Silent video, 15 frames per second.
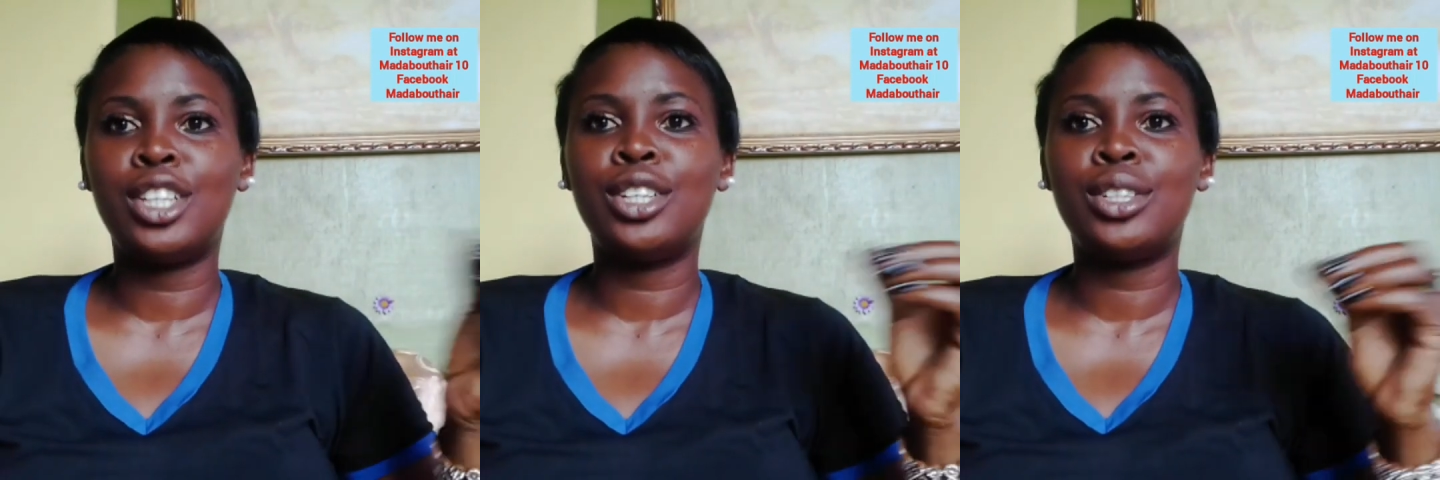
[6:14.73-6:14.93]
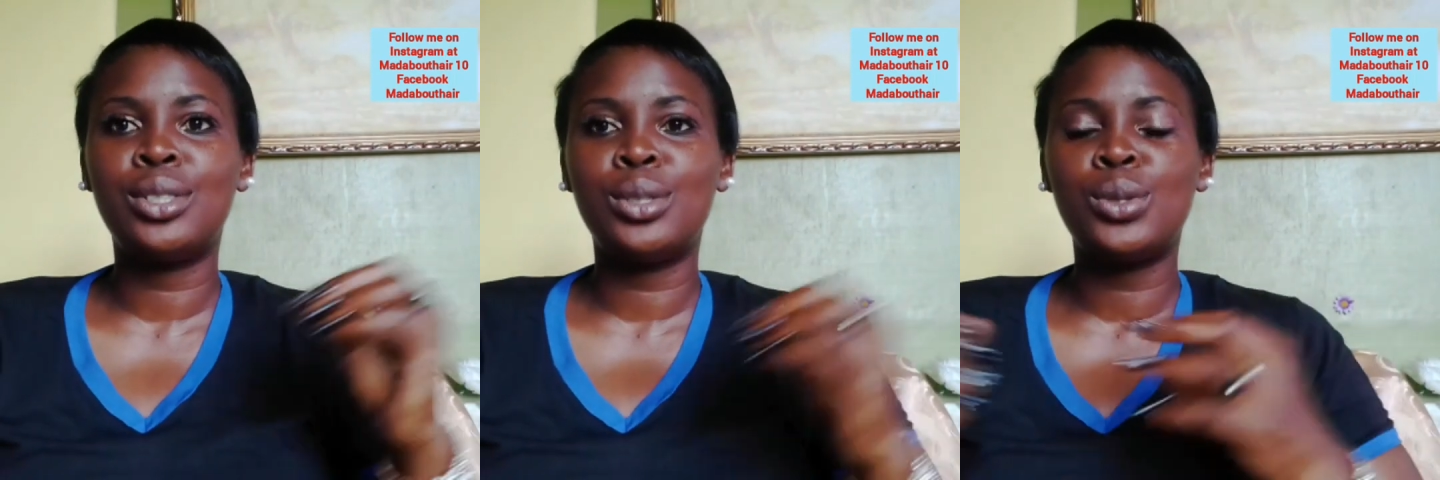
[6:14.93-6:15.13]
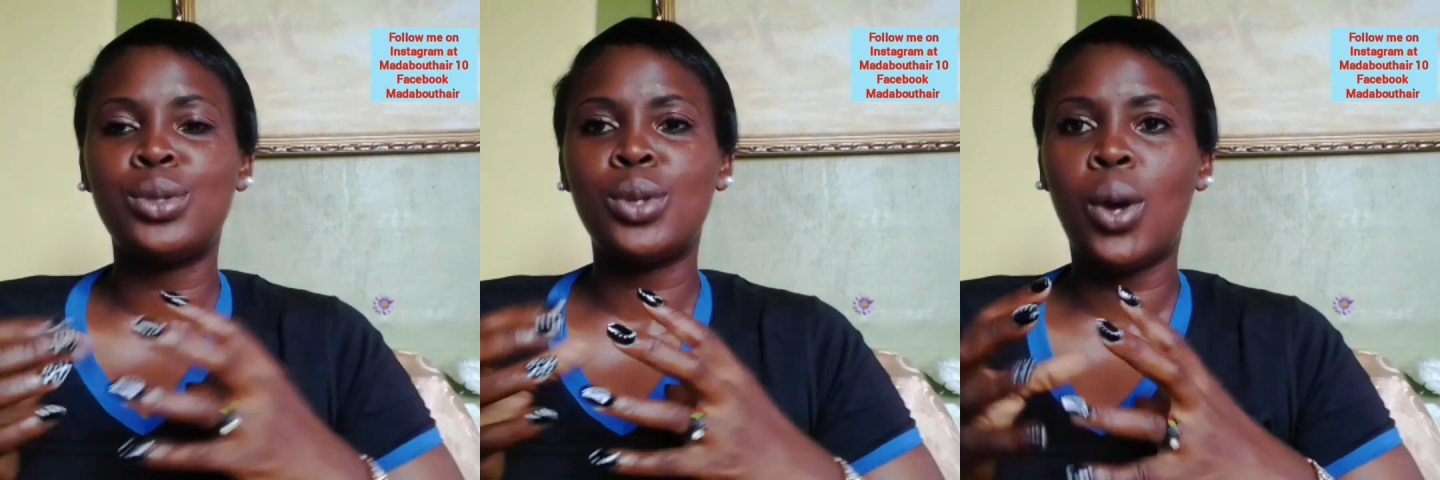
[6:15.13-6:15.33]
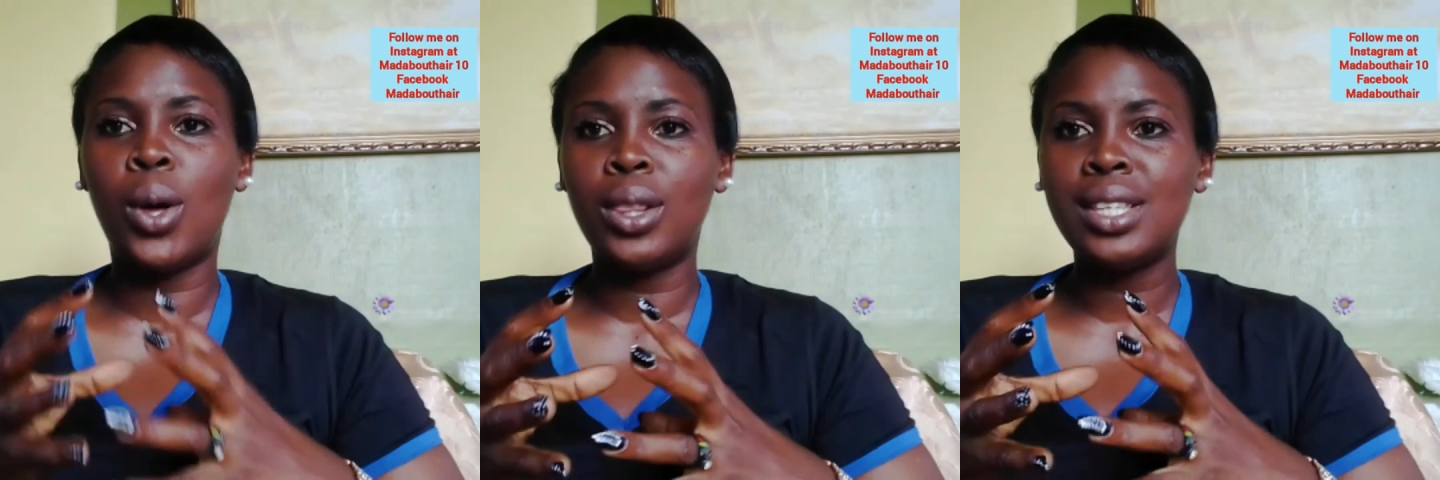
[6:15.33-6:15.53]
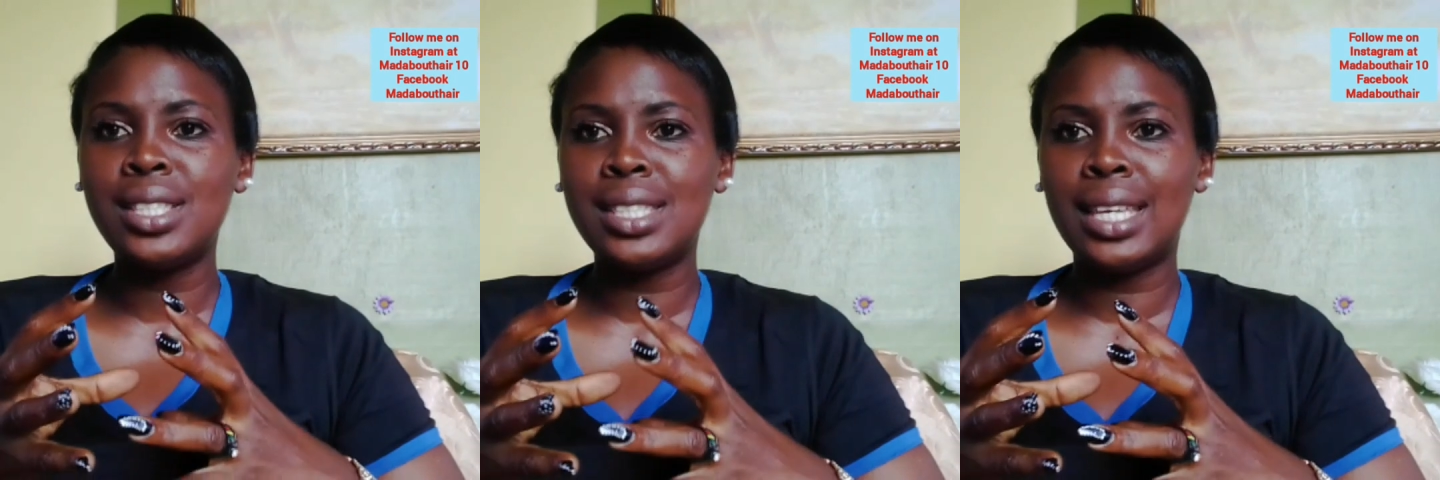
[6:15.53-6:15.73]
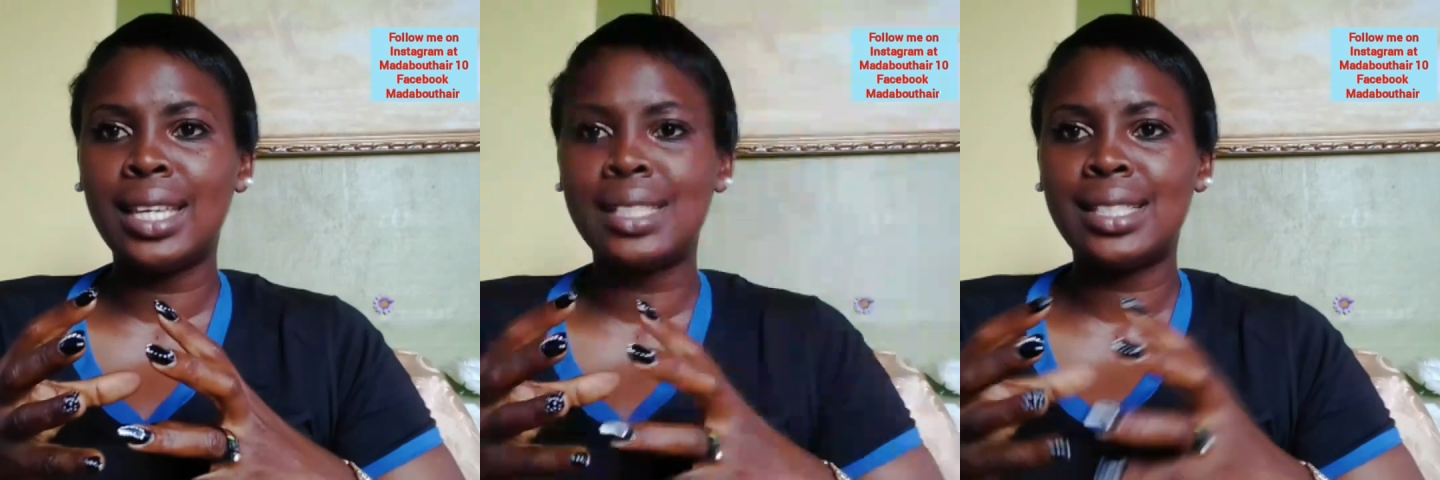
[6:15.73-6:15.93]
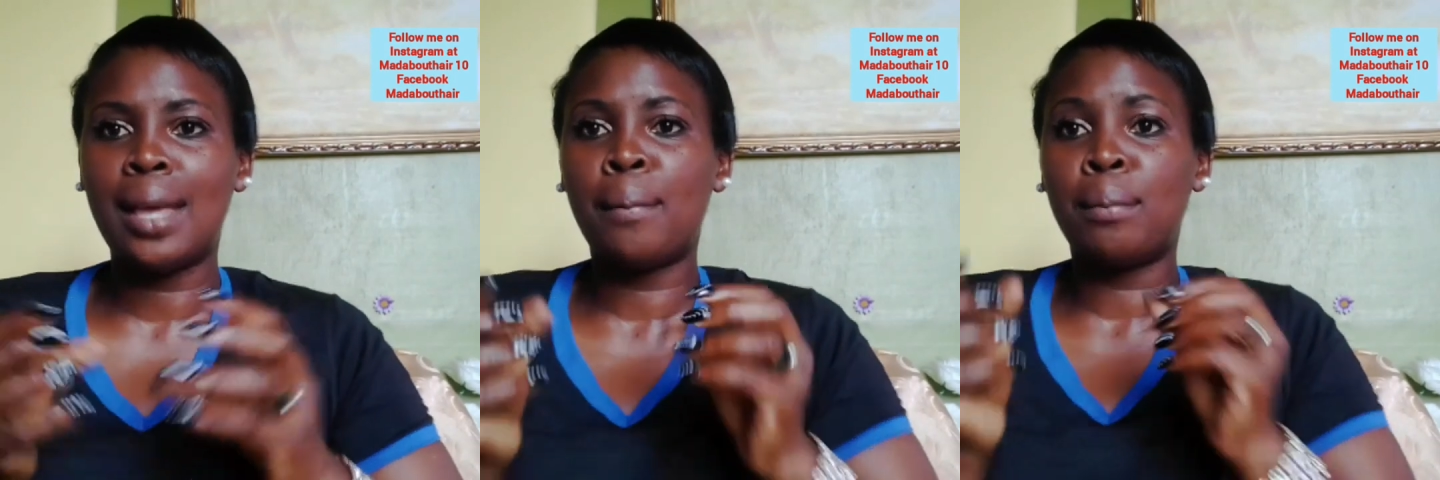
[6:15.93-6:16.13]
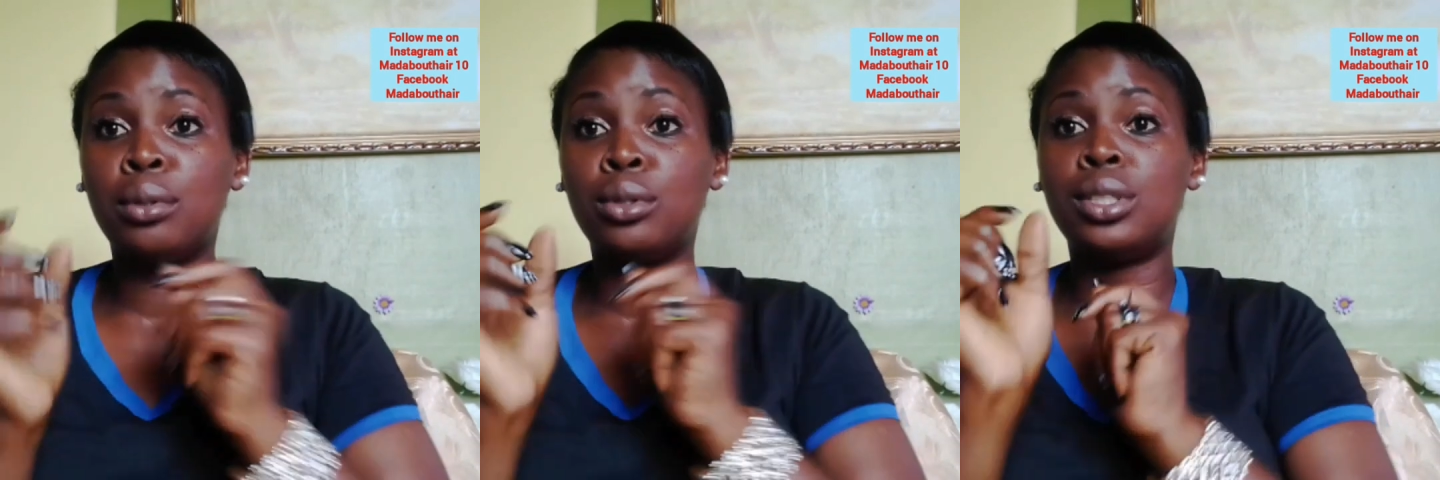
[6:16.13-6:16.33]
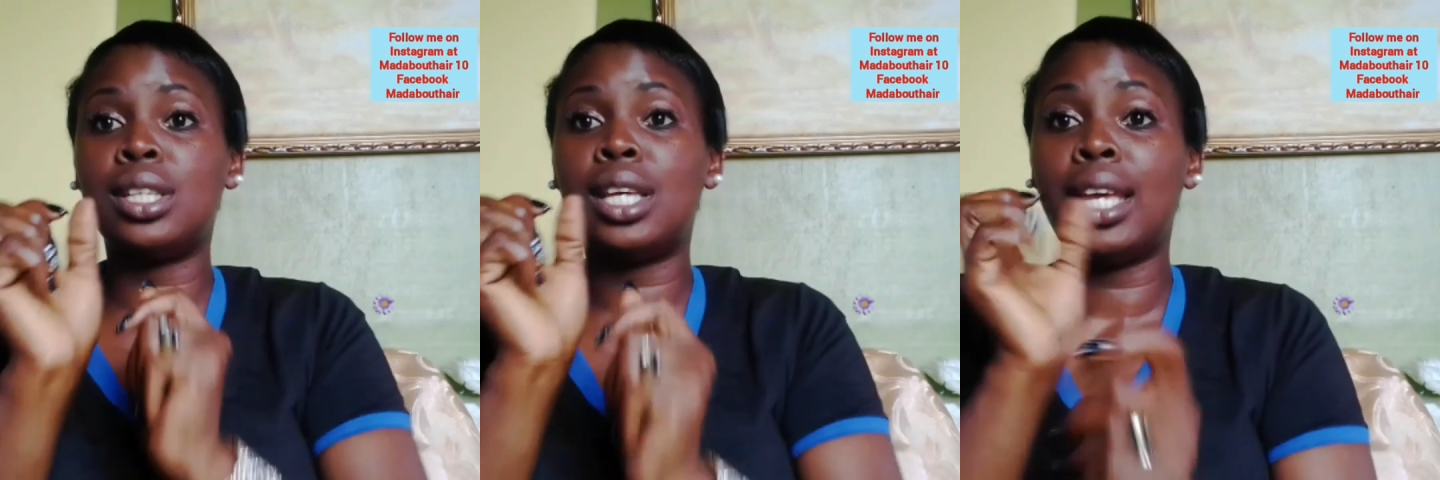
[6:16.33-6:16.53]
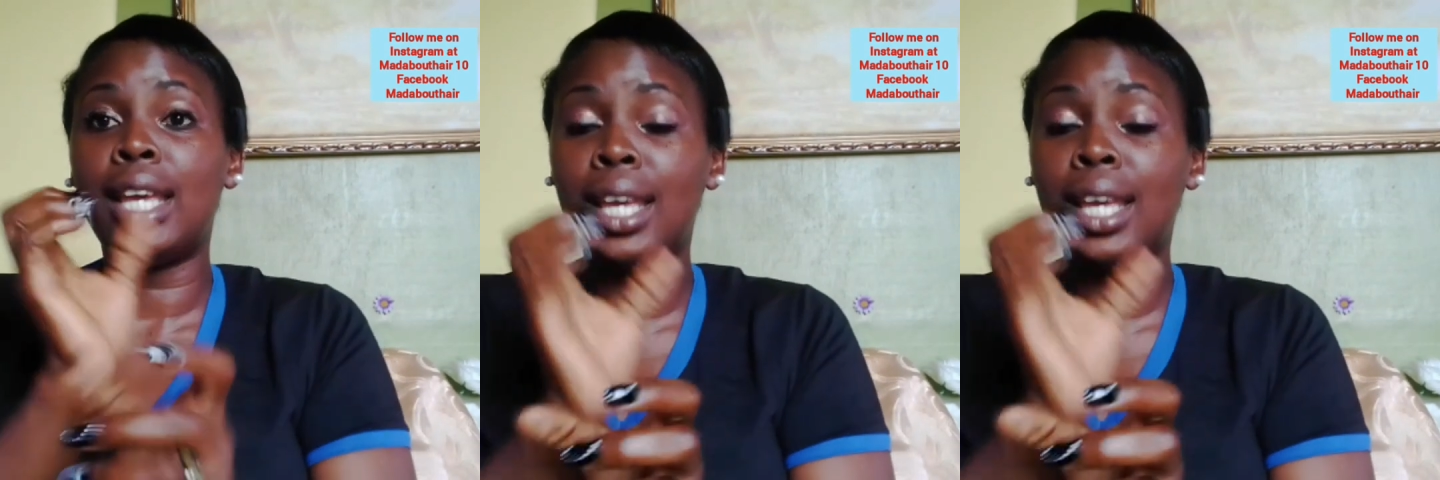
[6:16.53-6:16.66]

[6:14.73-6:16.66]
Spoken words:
You could use all these things and put